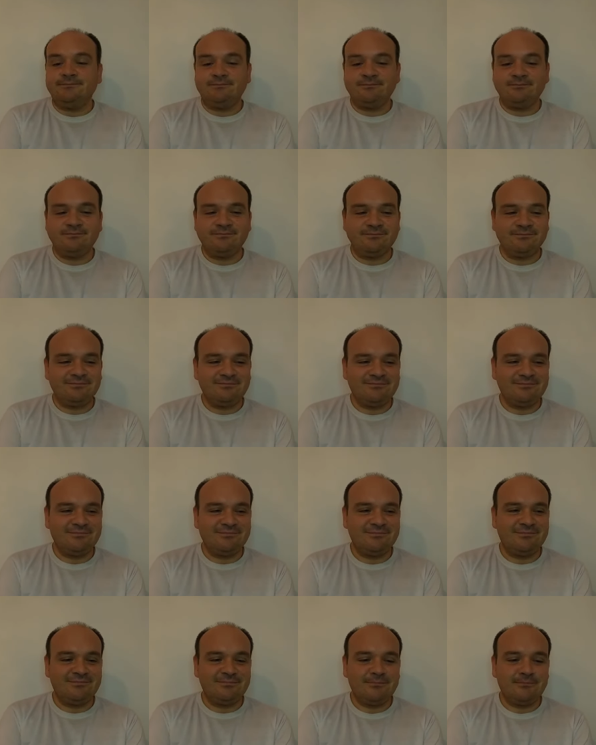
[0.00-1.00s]

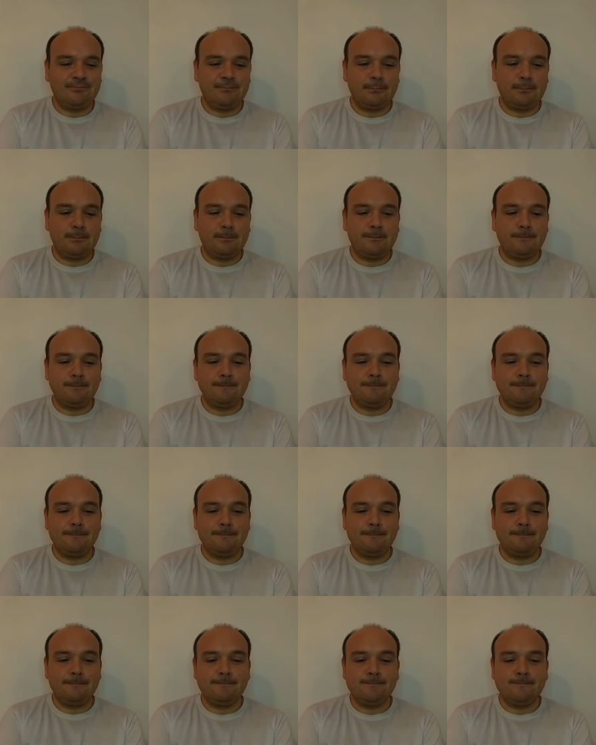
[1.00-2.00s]

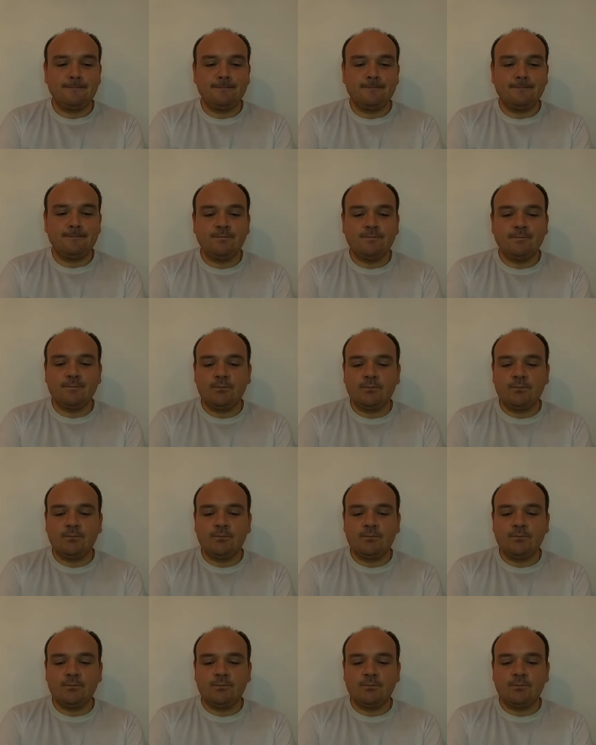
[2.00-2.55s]
(no one is talking)